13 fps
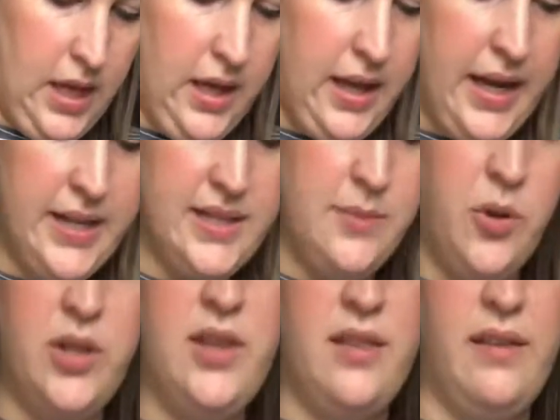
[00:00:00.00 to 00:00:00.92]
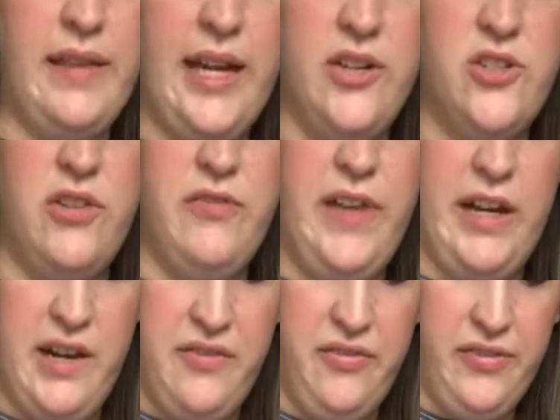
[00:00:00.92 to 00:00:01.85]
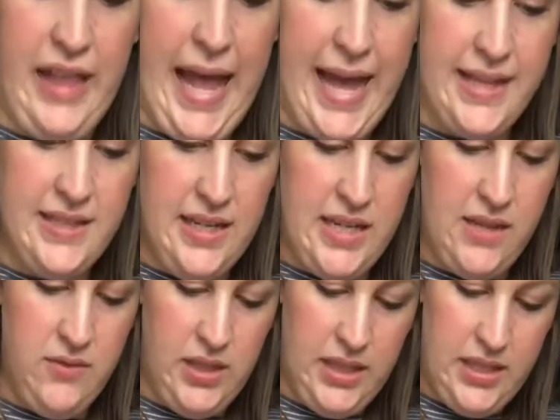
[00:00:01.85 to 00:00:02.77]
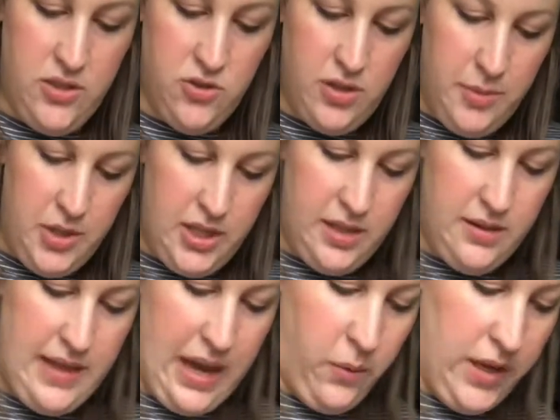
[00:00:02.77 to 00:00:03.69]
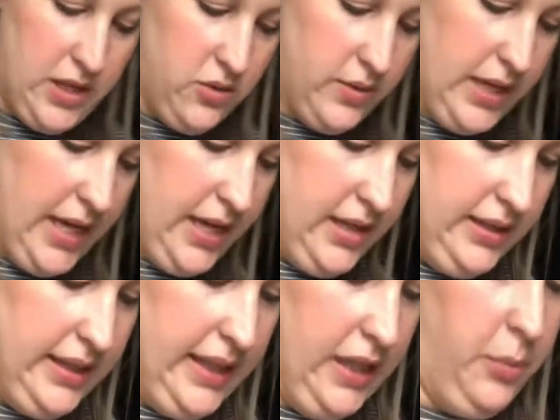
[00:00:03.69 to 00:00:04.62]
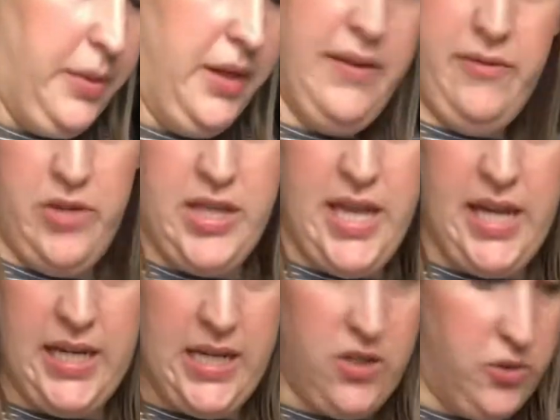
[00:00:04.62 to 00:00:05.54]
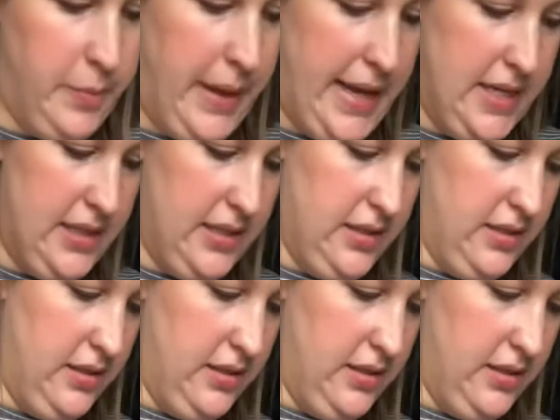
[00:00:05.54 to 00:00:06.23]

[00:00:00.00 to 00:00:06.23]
And it's important that the layers are very flat and evenly distributed. That way you get a little bit of everything in each bite.